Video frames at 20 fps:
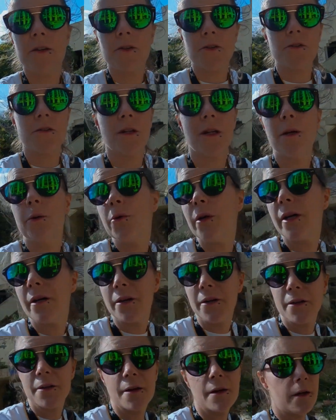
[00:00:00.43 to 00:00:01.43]
Today we are
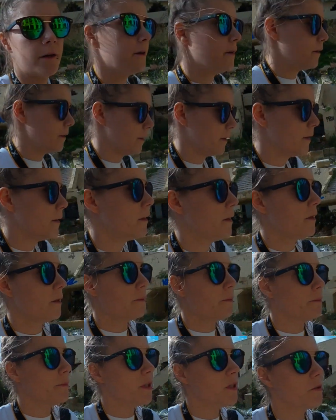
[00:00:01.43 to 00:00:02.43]
in a
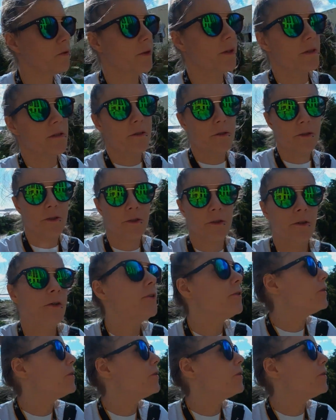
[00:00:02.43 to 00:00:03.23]
big resort.